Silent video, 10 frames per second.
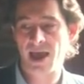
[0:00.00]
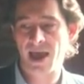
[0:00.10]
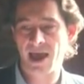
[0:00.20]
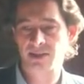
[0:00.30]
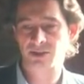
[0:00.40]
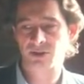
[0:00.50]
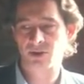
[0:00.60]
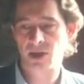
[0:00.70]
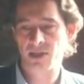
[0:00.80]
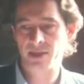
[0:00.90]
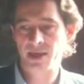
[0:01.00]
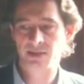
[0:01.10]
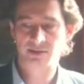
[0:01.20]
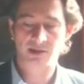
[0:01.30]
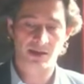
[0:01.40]
And
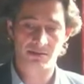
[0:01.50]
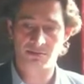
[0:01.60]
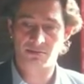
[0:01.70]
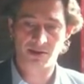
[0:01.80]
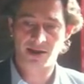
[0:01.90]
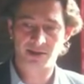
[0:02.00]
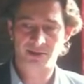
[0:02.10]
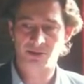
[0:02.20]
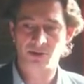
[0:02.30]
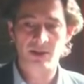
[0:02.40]
yes, as